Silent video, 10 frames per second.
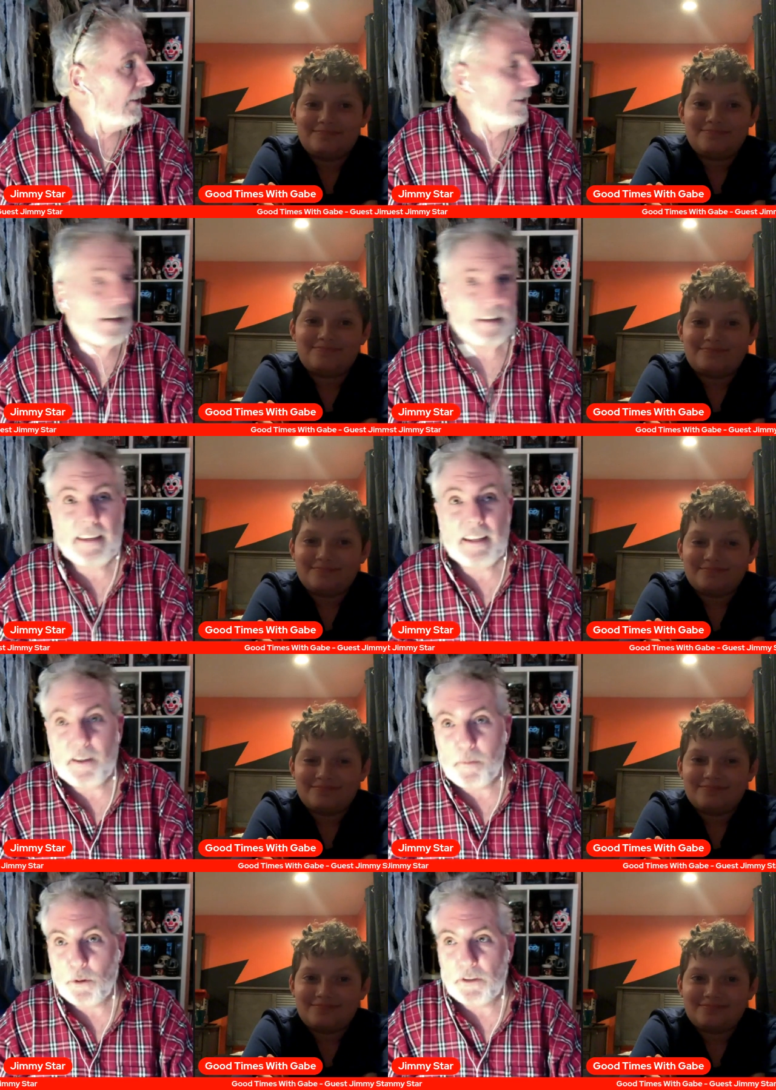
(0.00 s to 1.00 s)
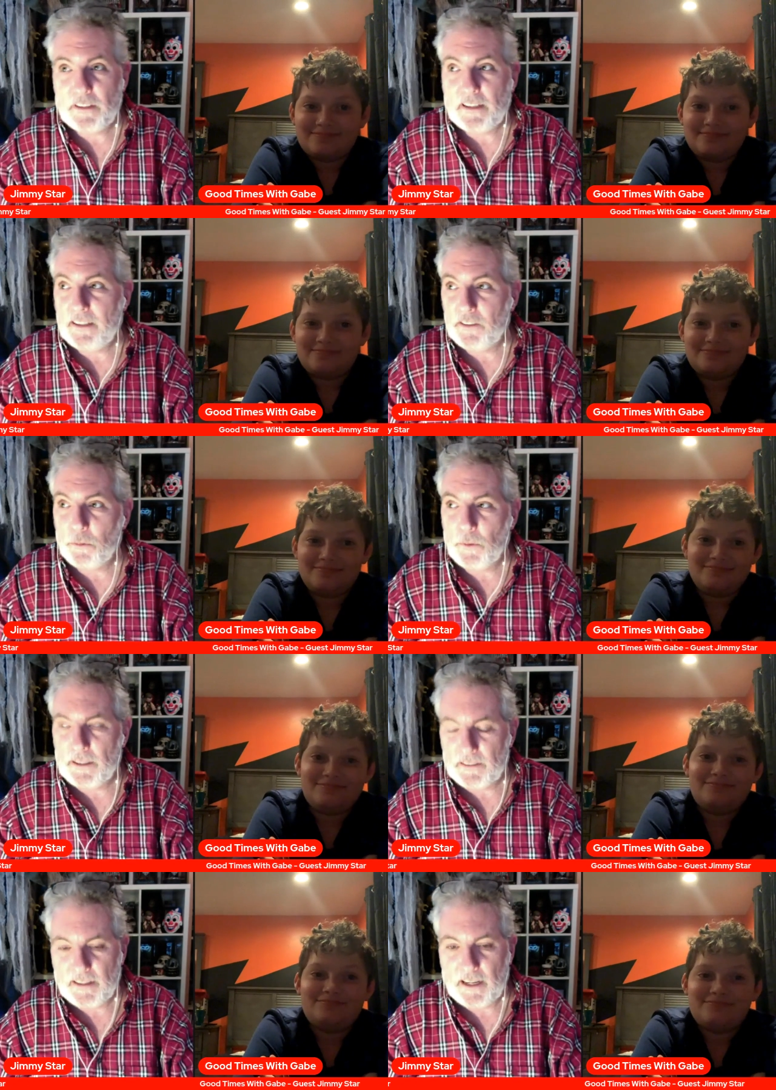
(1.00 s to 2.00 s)
Speaker 1: He's not a kid anymore. He's like in his
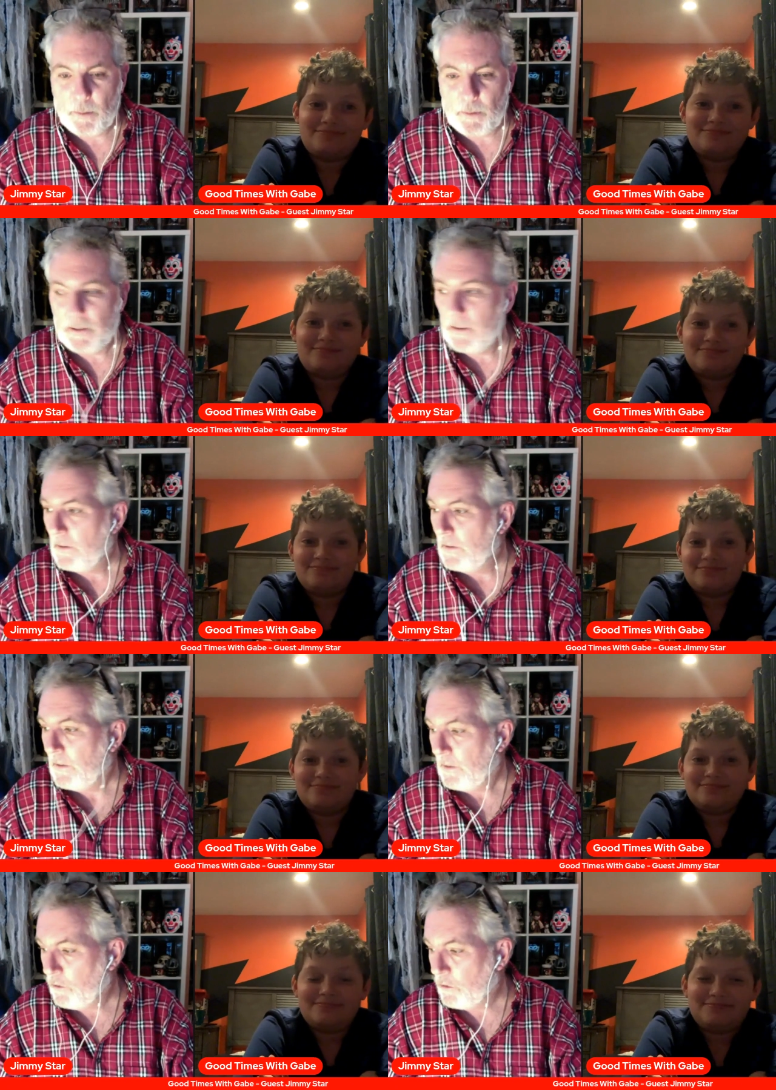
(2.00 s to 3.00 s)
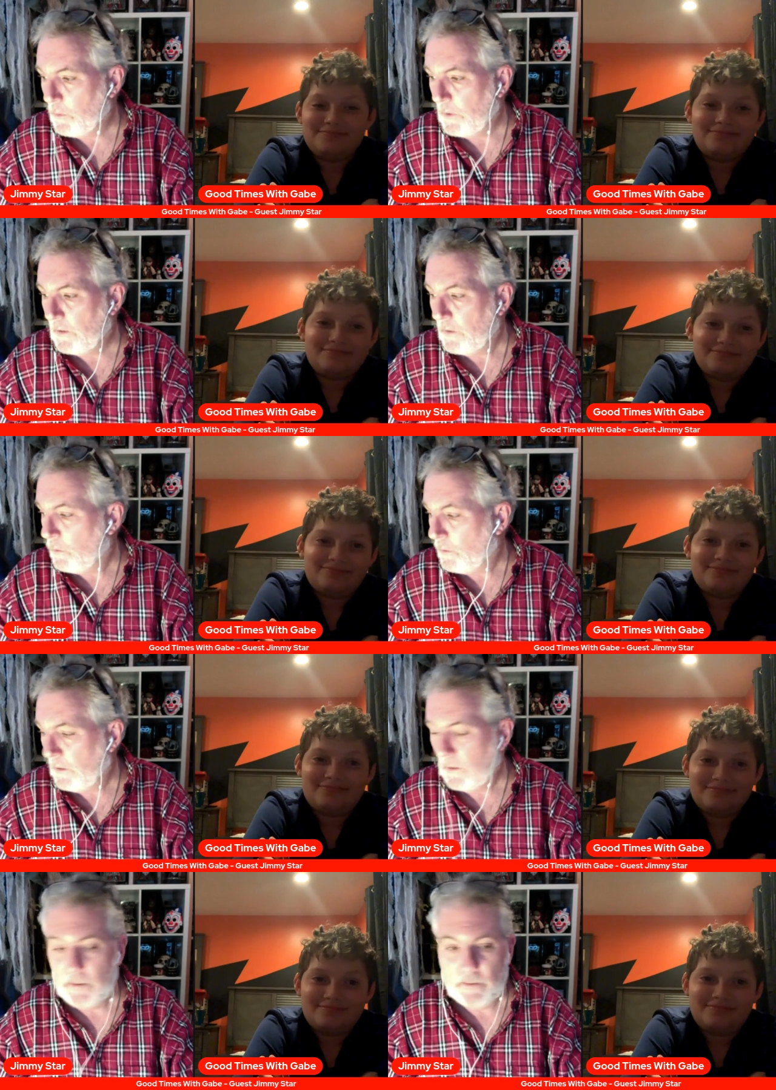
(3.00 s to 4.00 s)
twenties now, but he used to be a cool
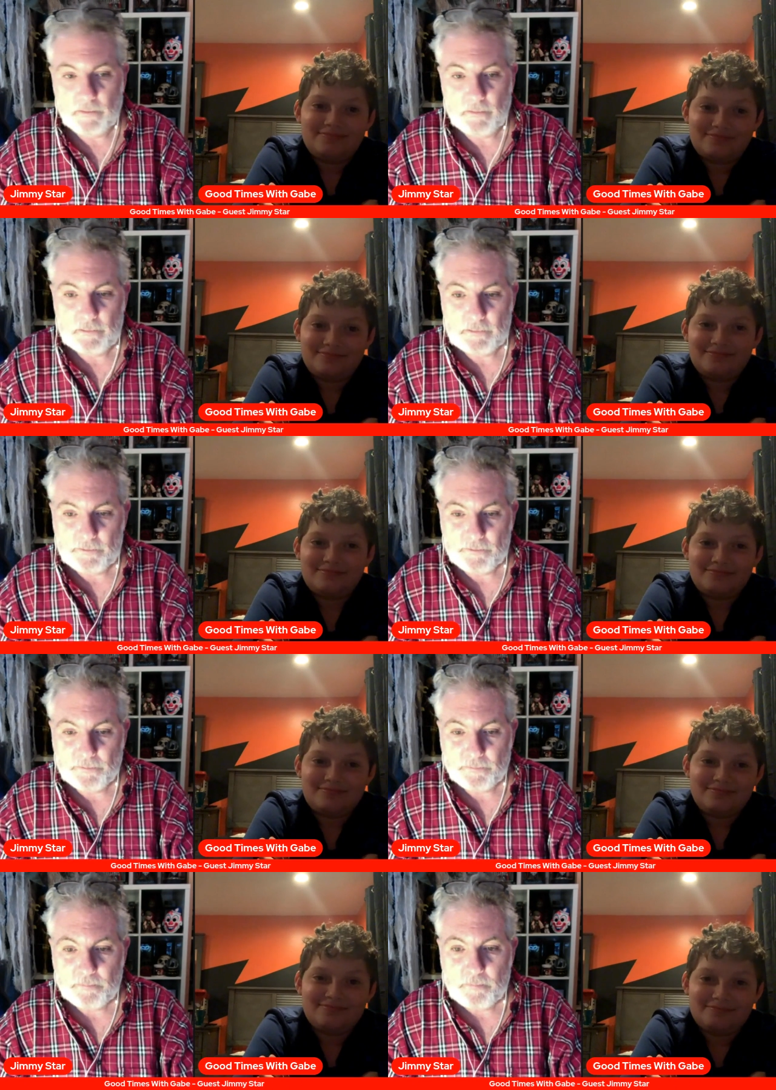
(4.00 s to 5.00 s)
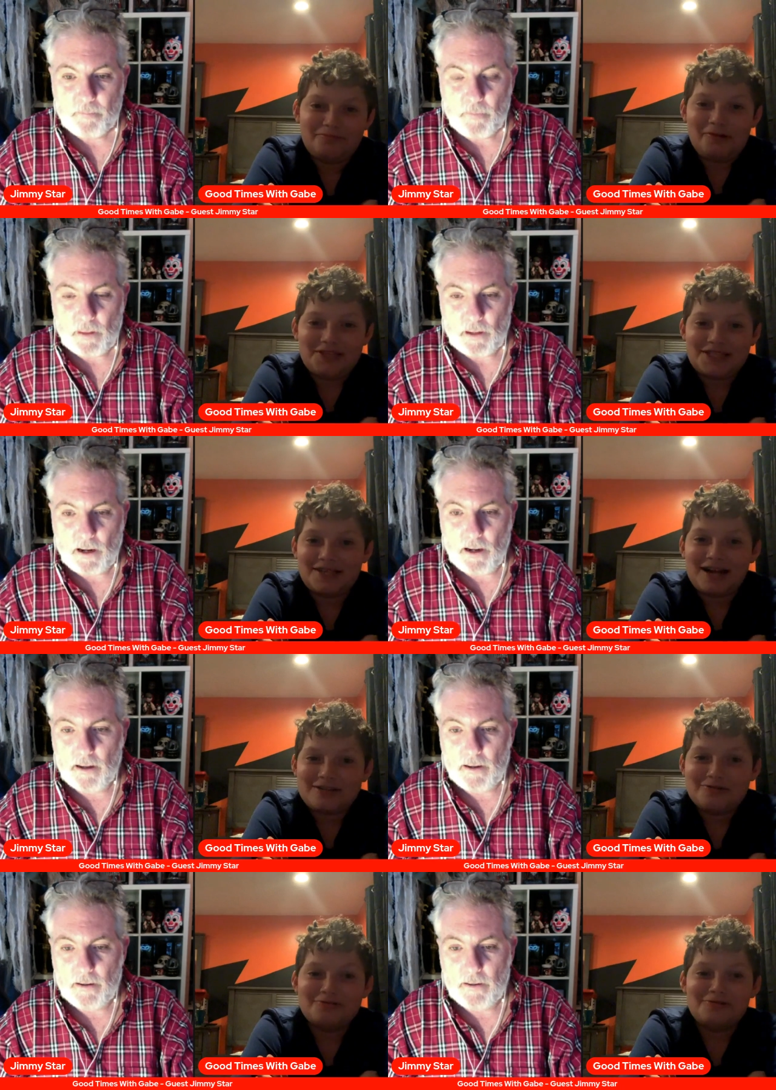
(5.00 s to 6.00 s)
kid.
Speaker 2: Was not
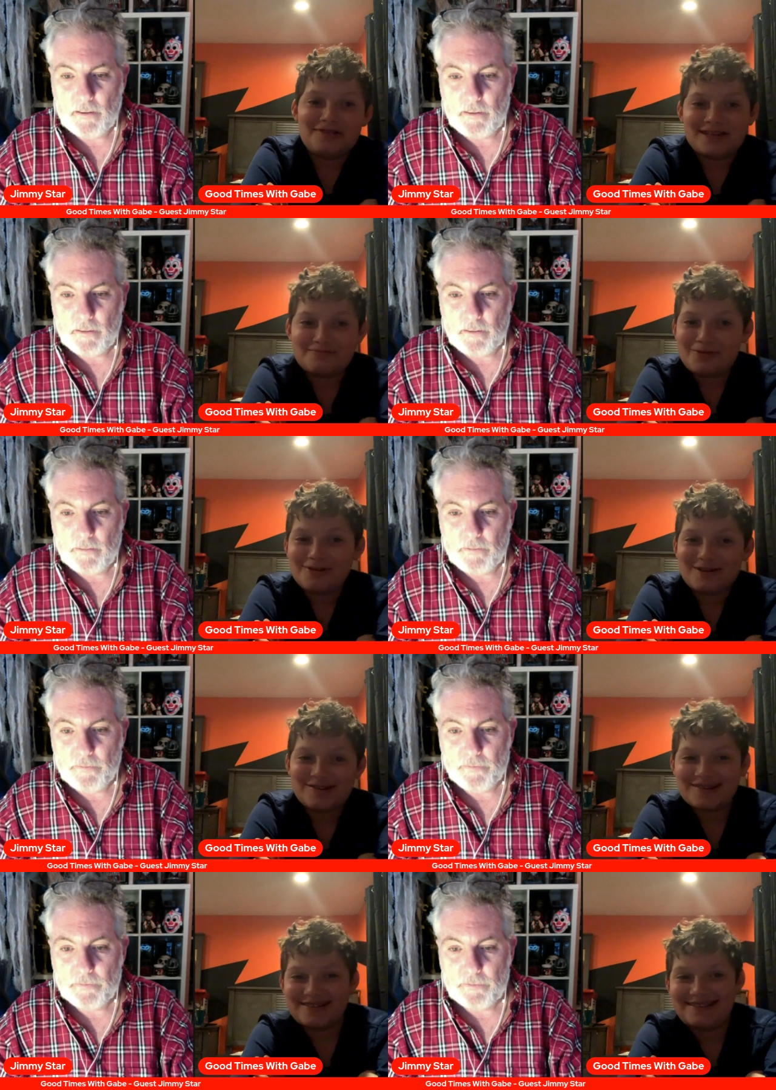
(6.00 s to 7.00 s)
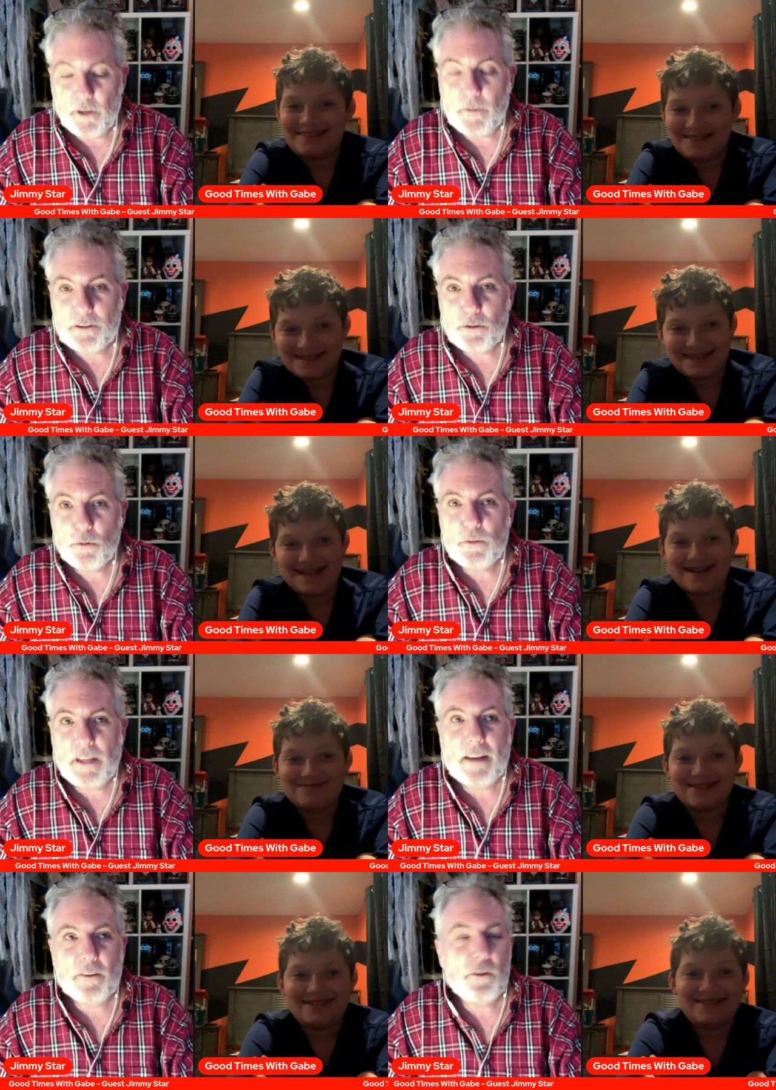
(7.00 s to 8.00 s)
cool anymore.
Speaker 1: No, he's cool
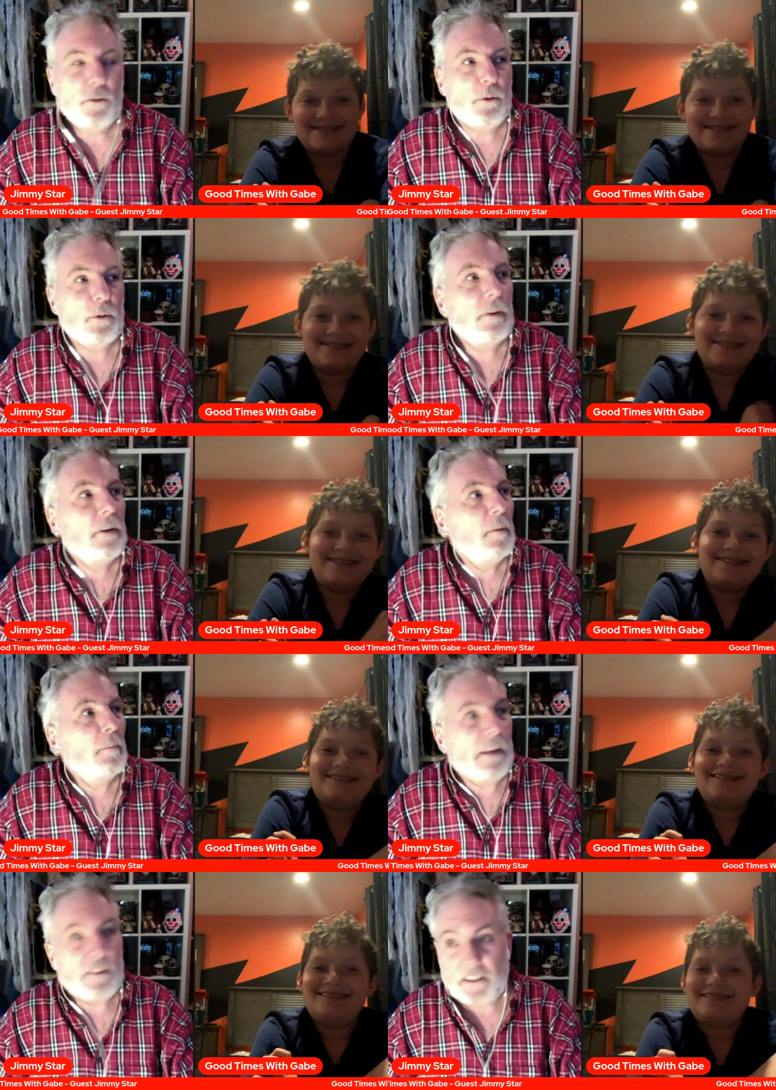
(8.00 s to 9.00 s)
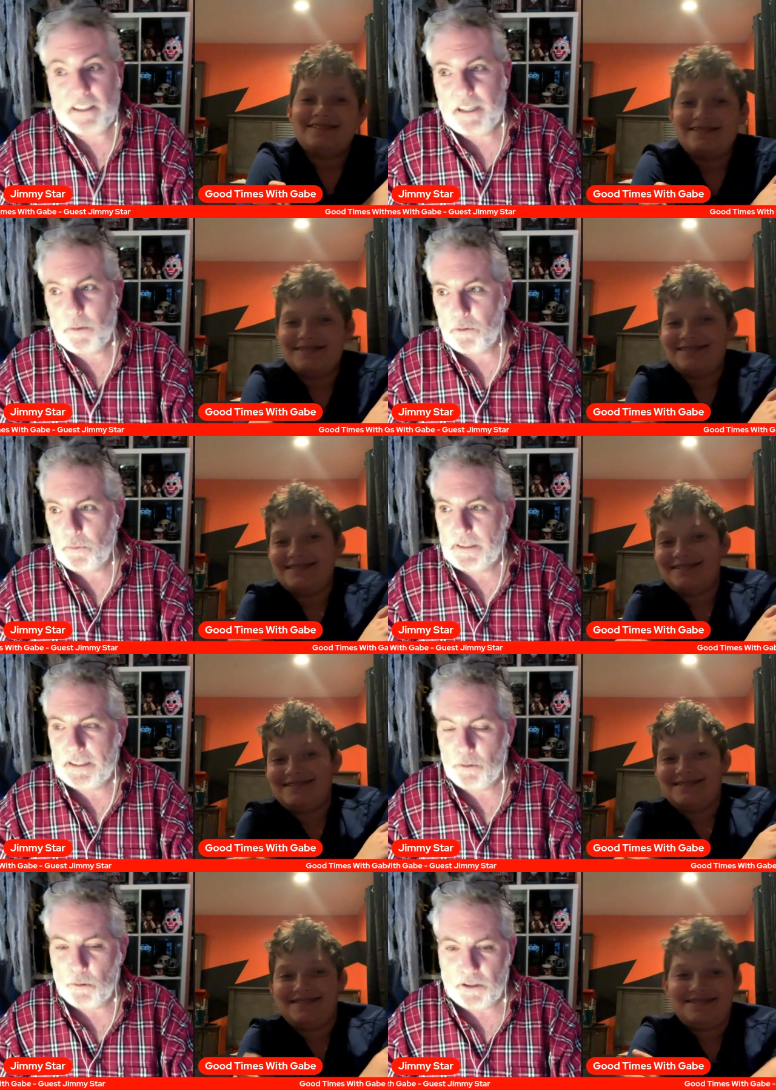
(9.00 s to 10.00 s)
now too. But as a kid, he was really
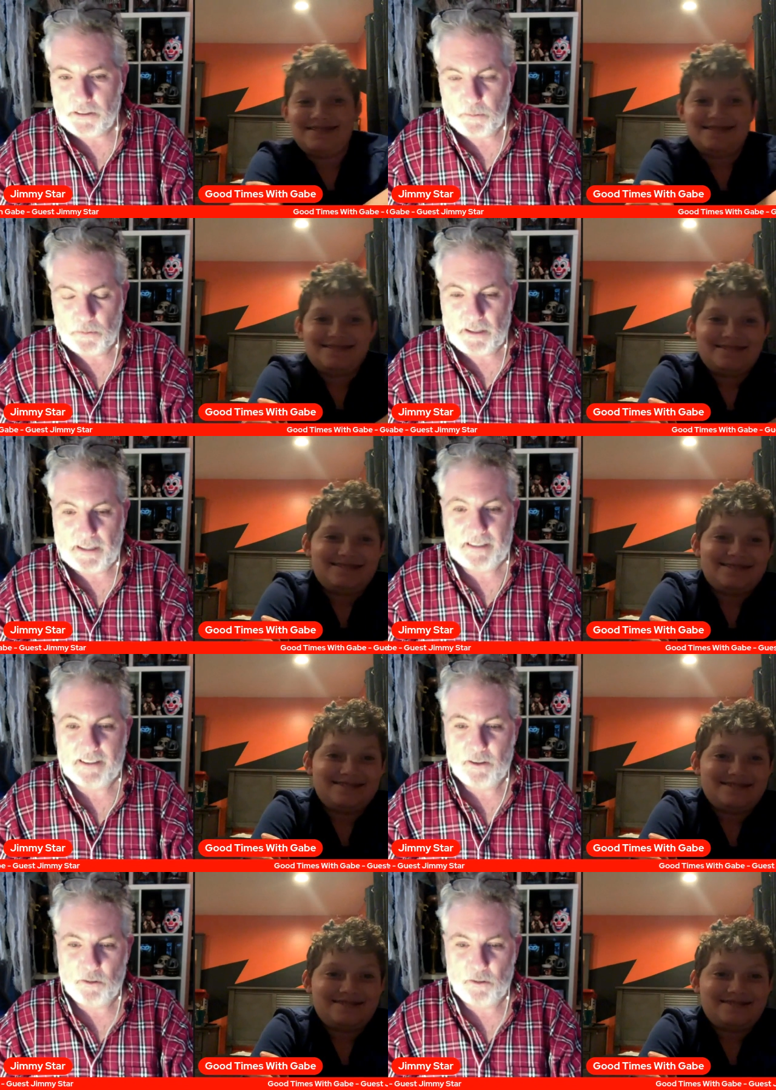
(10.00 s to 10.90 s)
cool because he was like you know